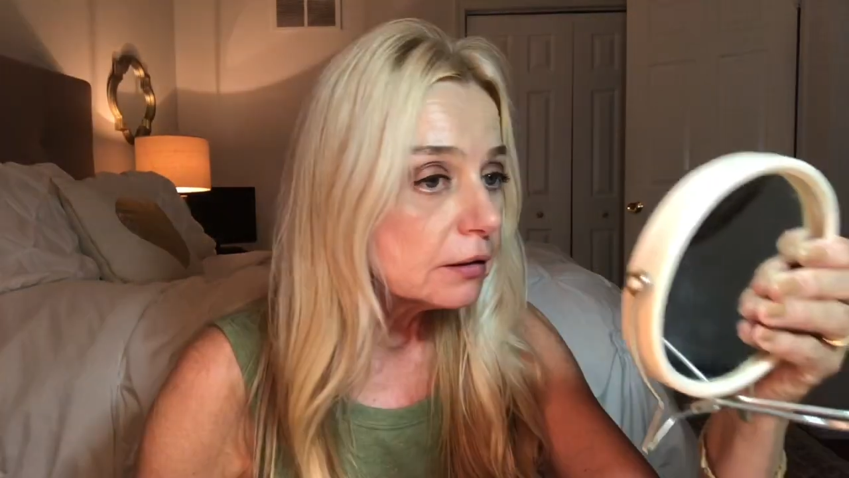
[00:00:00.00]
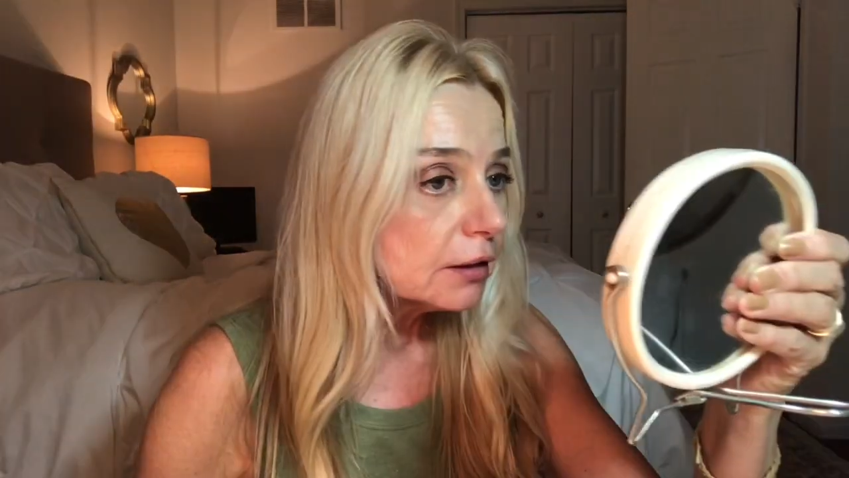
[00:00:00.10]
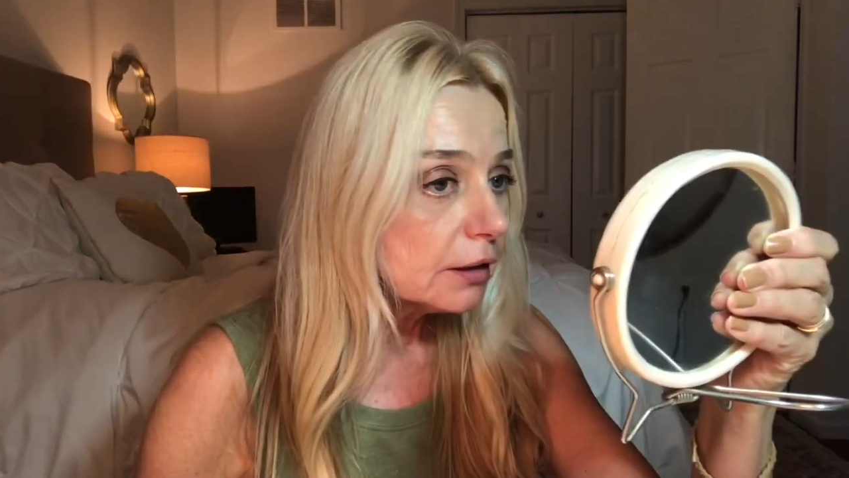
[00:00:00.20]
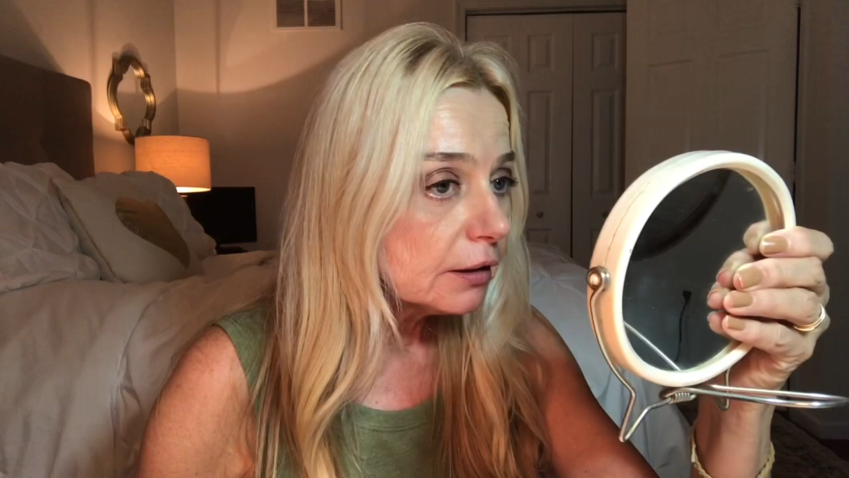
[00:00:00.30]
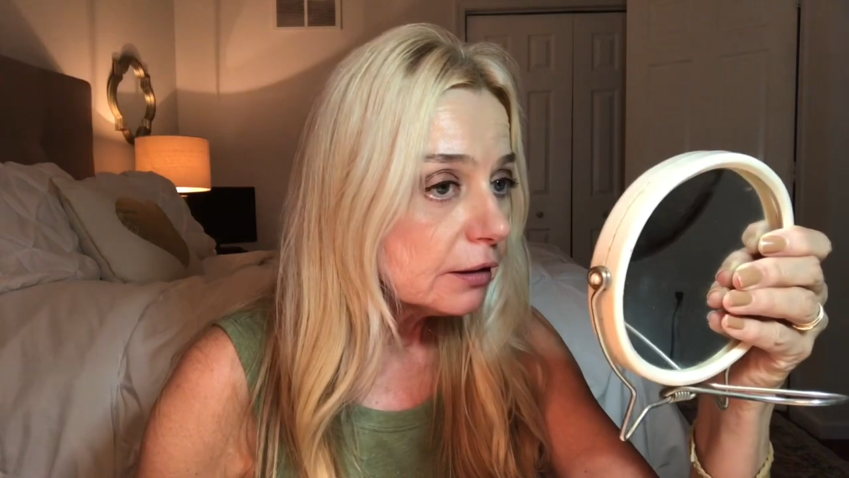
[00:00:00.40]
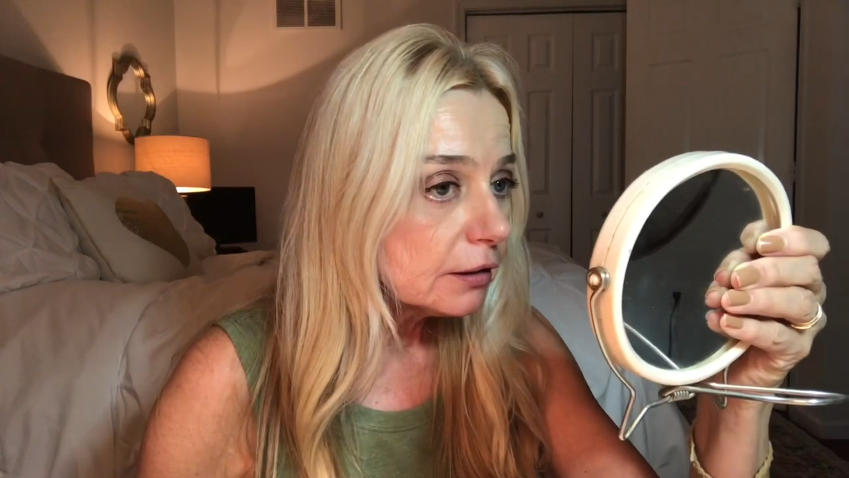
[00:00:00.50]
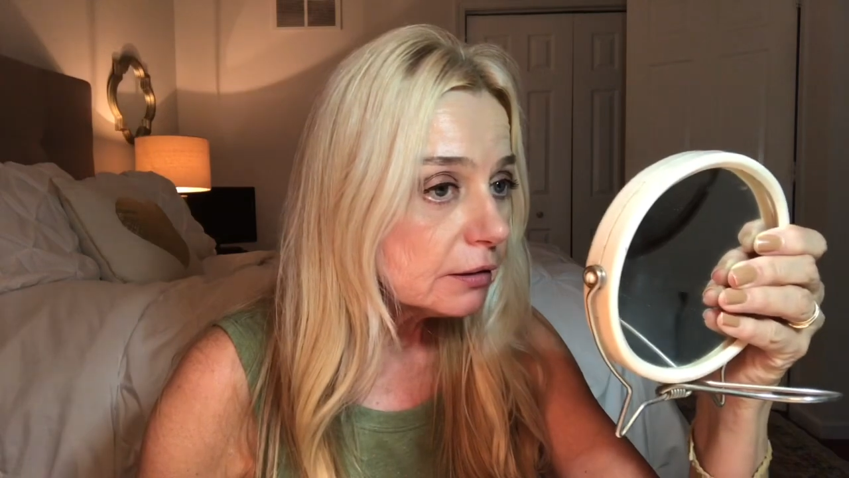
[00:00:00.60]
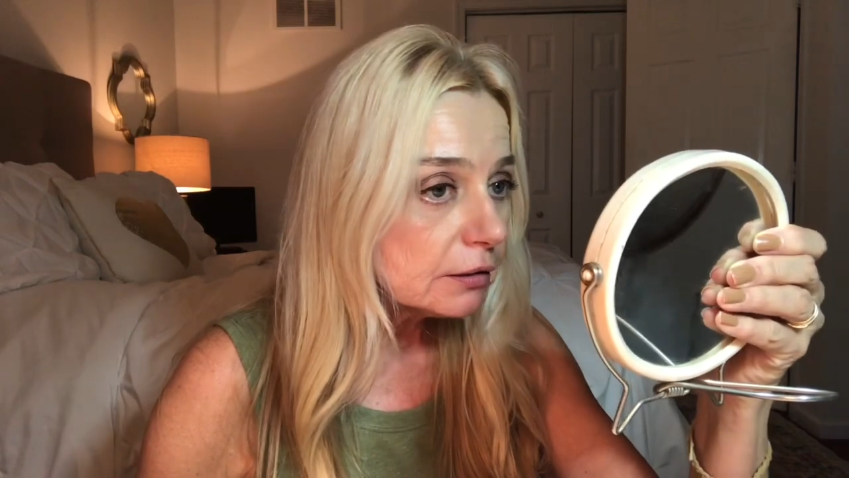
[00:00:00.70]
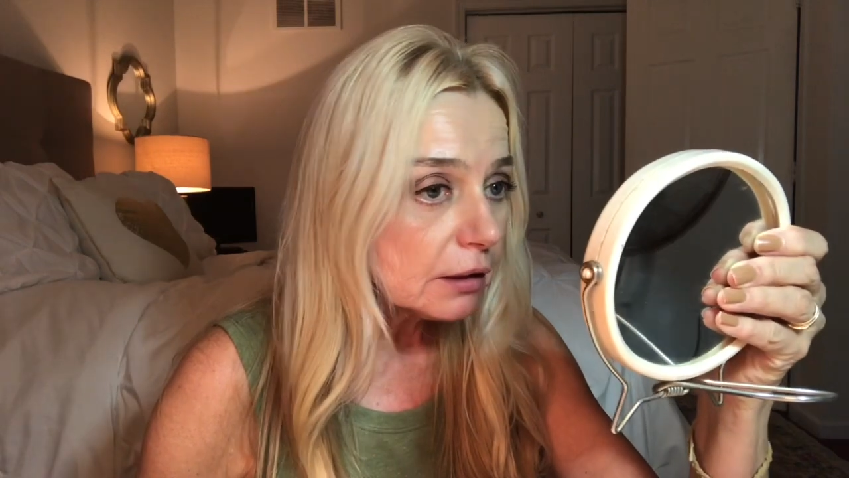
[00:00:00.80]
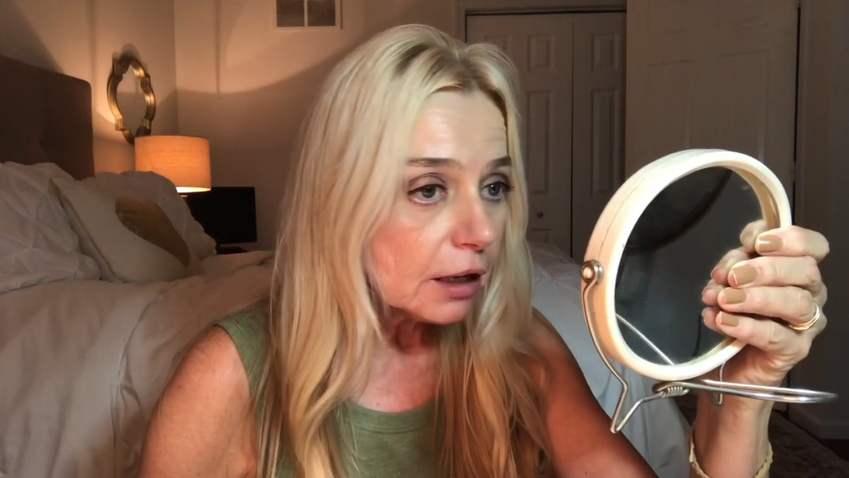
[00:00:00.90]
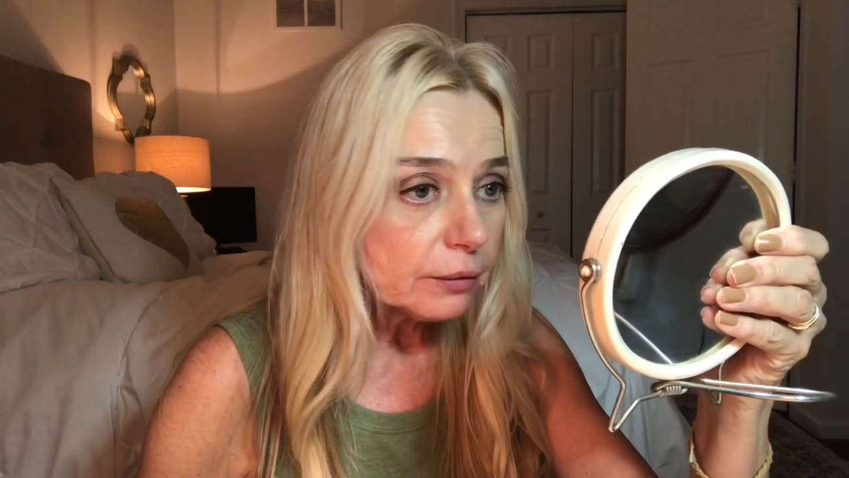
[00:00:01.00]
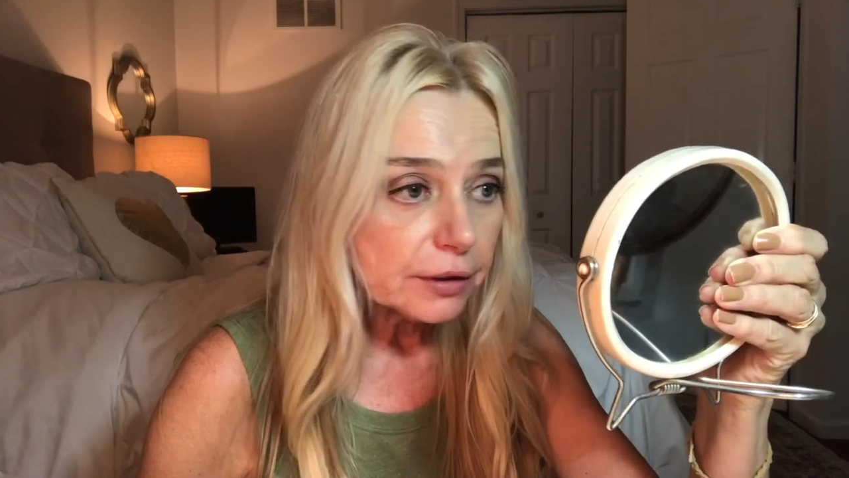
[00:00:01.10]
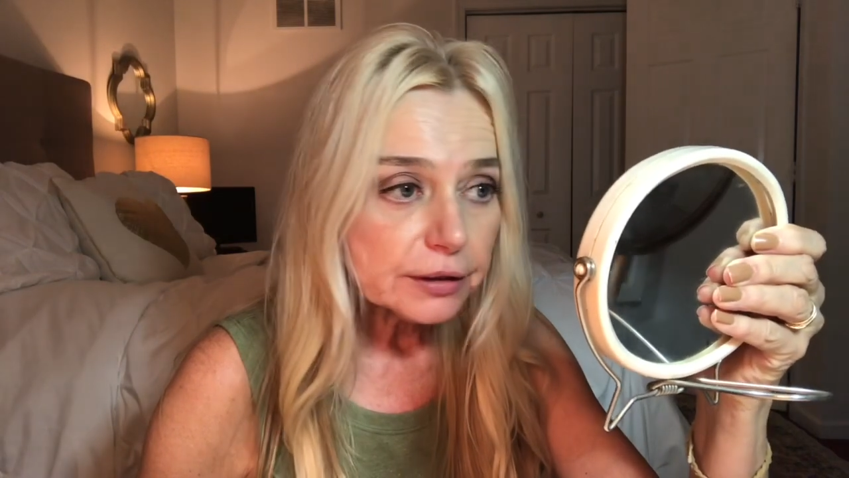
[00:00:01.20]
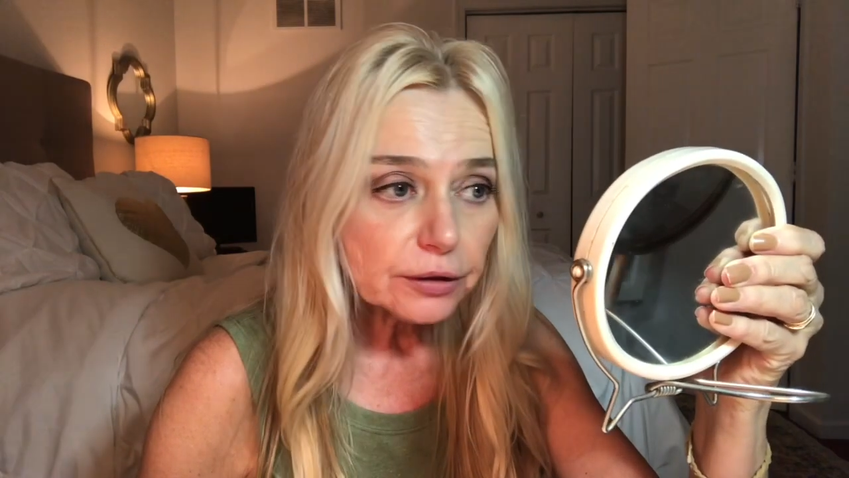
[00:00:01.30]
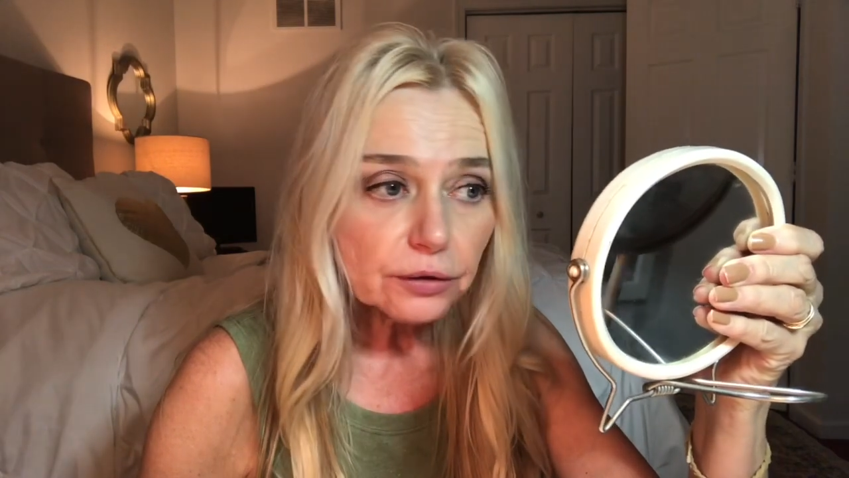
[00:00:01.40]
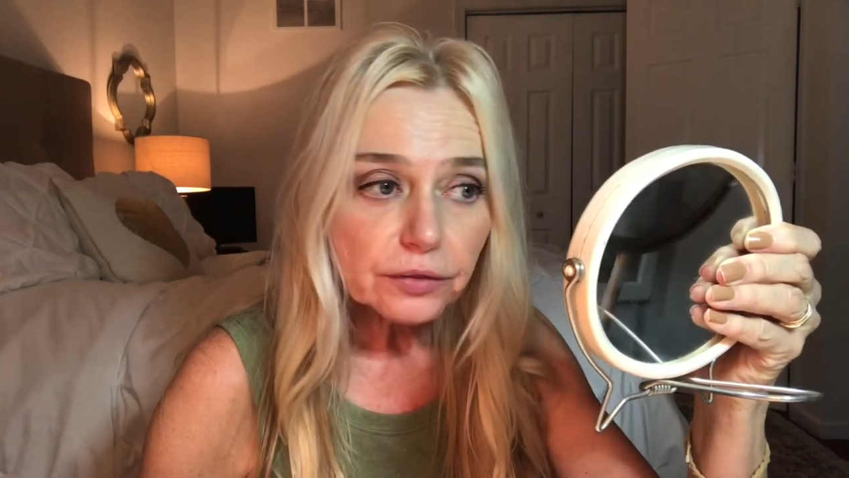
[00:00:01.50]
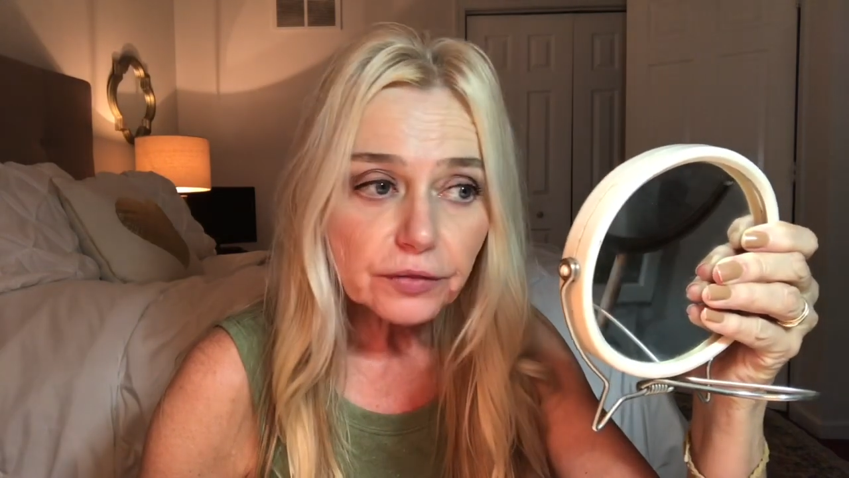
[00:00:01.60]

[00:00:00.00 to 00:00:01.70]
And I really don't